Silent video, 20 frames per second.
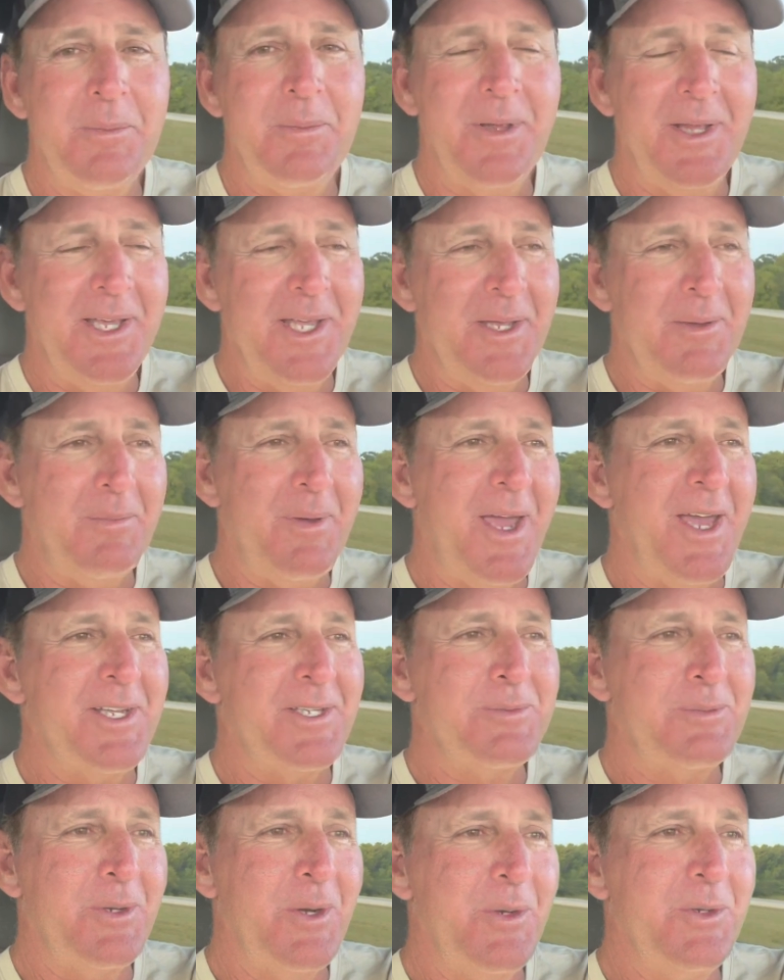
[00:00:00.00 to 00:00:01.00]
play at
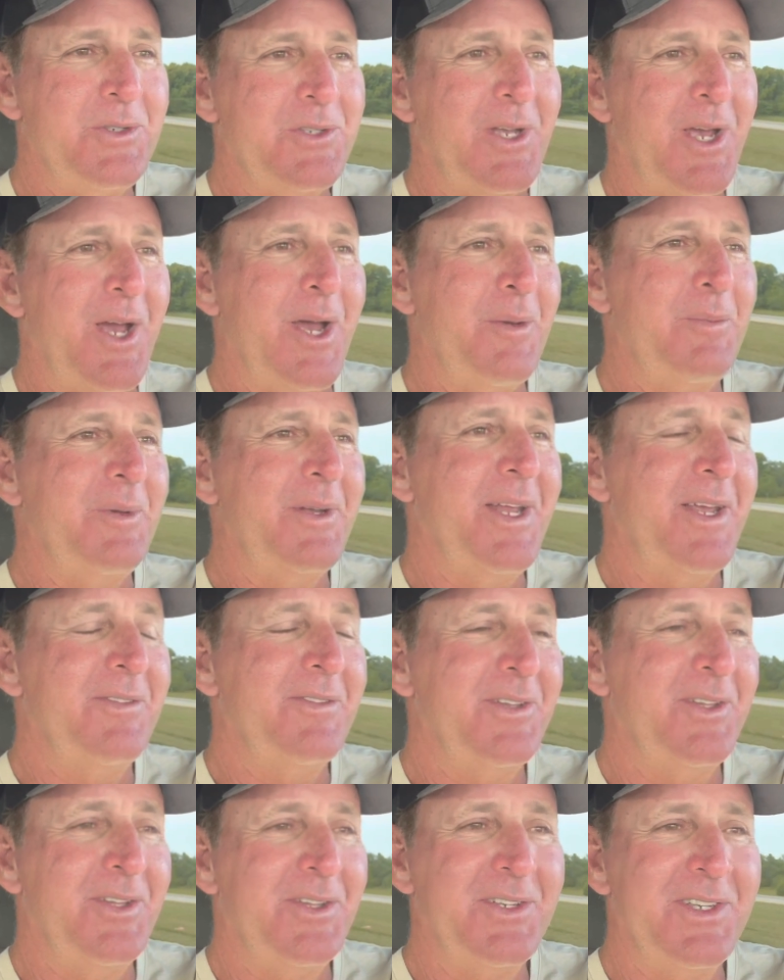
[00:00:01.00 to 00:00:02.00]
Bass Pro Shop and have a
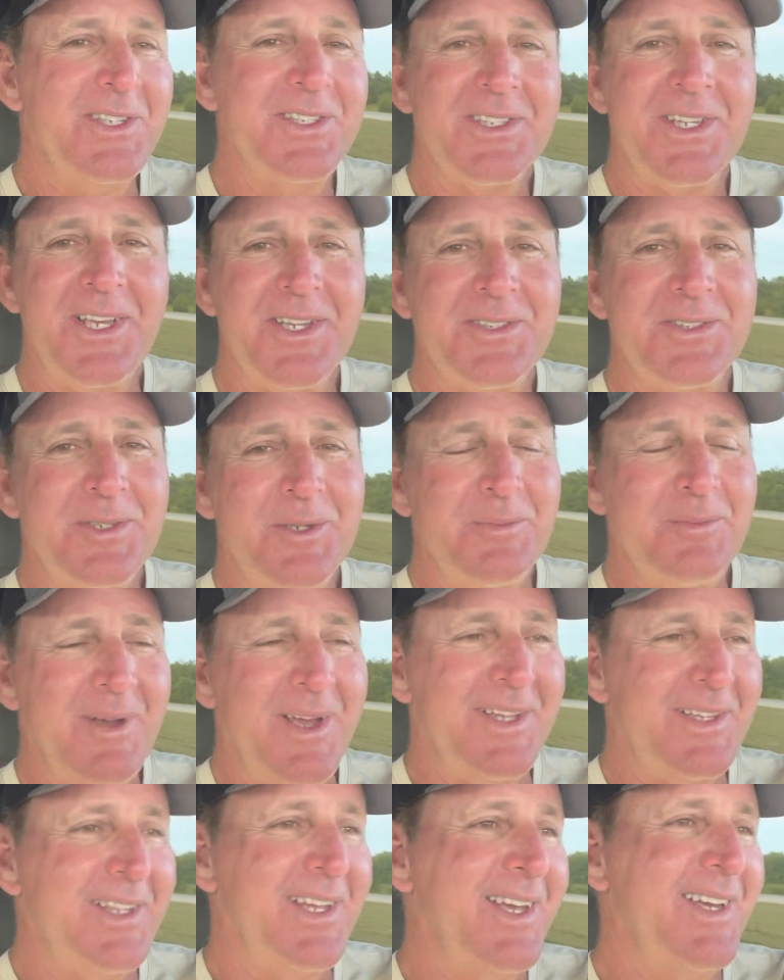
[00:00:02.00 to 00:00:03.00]
little discussion
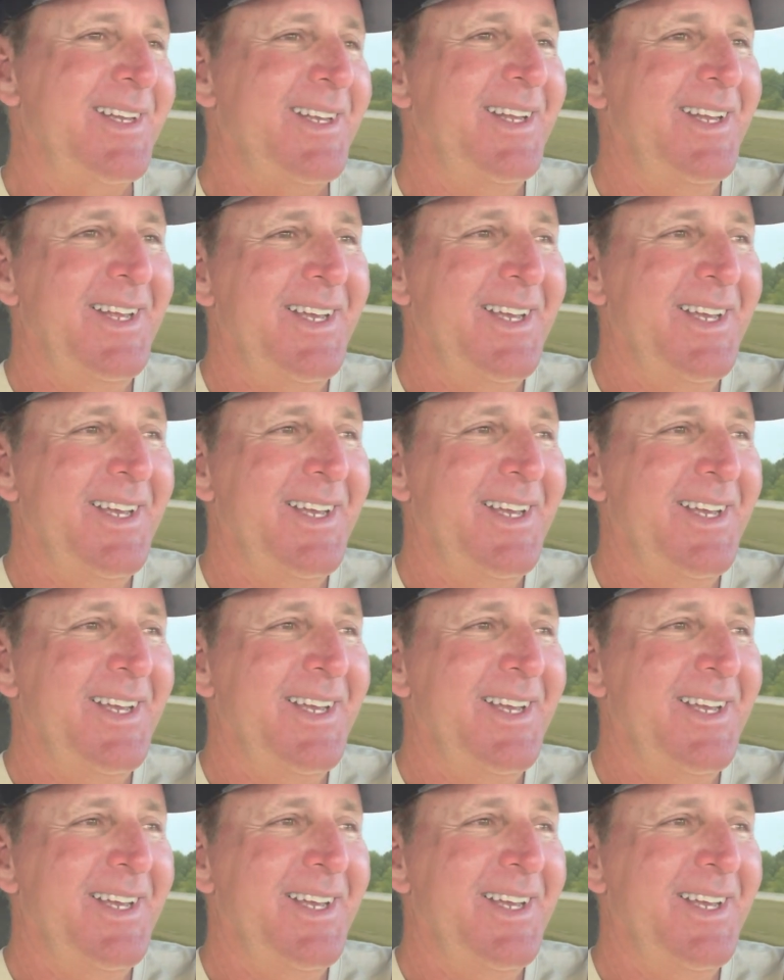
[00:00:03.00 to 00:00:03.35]
about that.